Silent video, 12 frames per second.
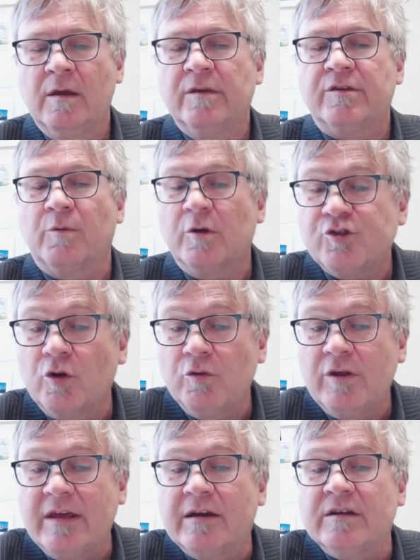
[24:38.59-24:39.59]
So what's shown
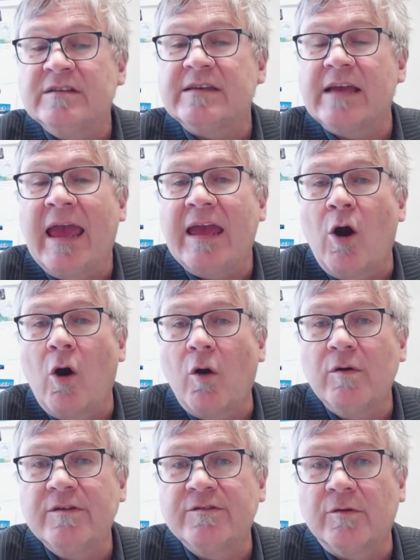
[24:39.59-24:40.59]
here is a
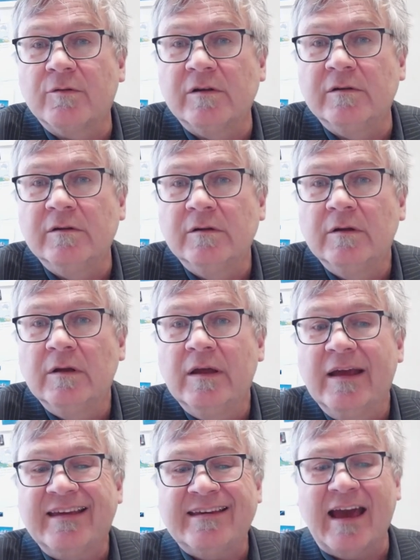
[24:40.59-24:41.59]
horizontal
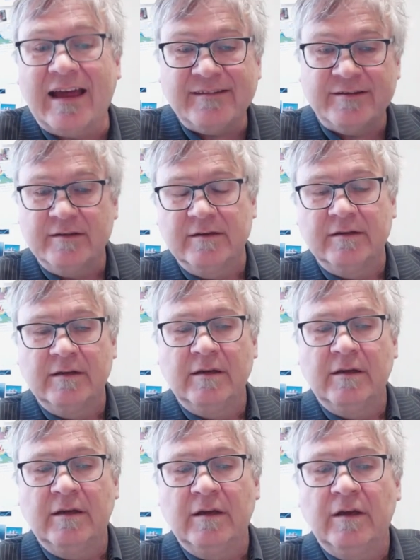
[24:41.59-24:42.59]
cut
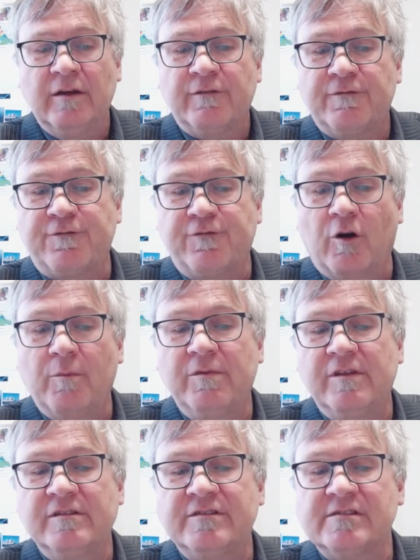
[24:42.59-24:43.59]
from
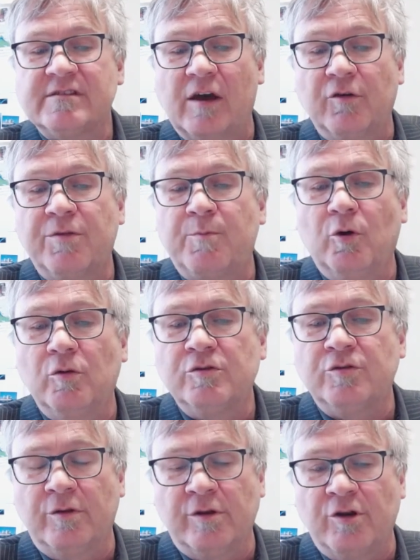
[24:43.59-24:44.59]
the South Pole
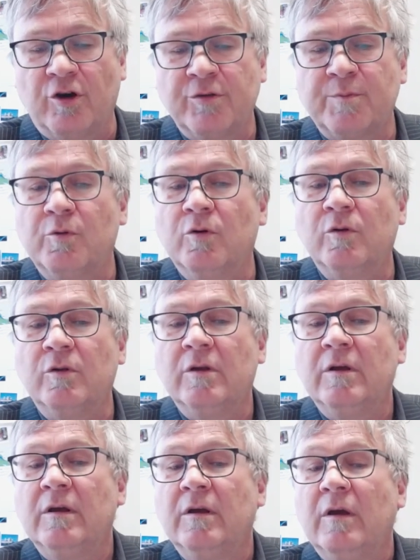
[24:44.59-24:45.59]
to the North Pole
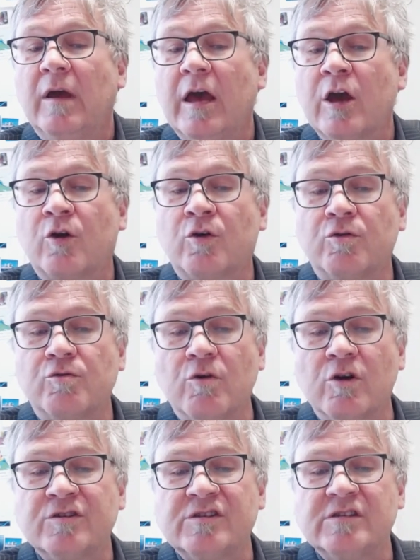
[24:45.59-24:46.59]

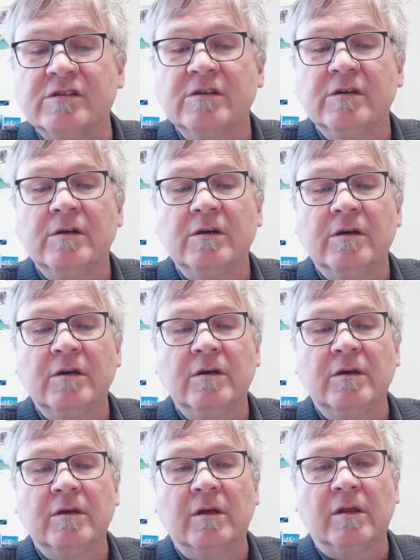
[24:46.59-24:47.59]
across
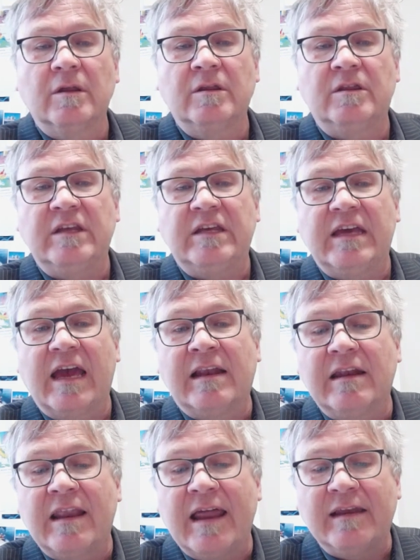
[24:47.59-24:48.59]
the
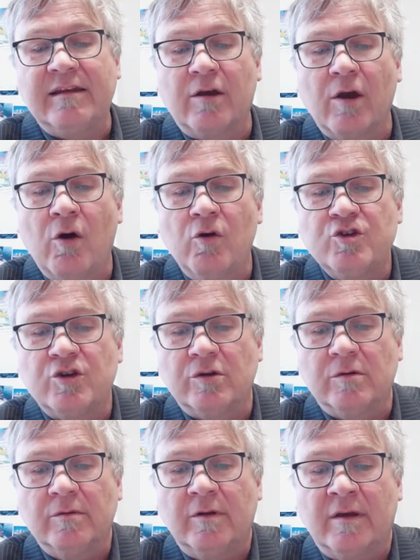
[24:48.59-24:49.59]
Atlantic Ocean.
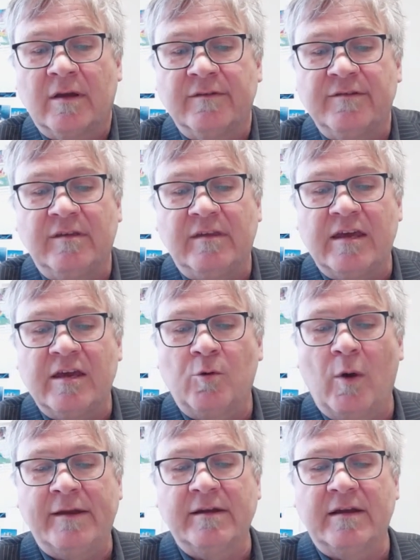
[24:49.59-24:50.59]
You can see the
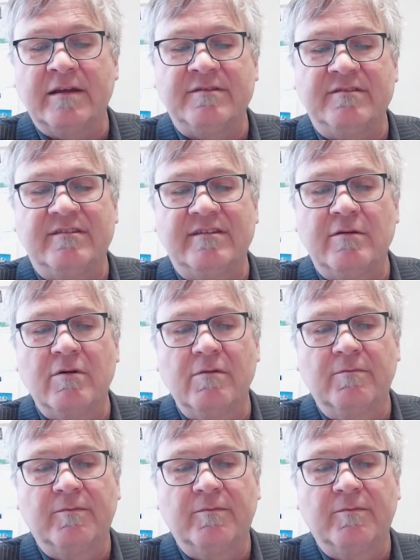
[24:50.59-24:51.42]
equator is 0.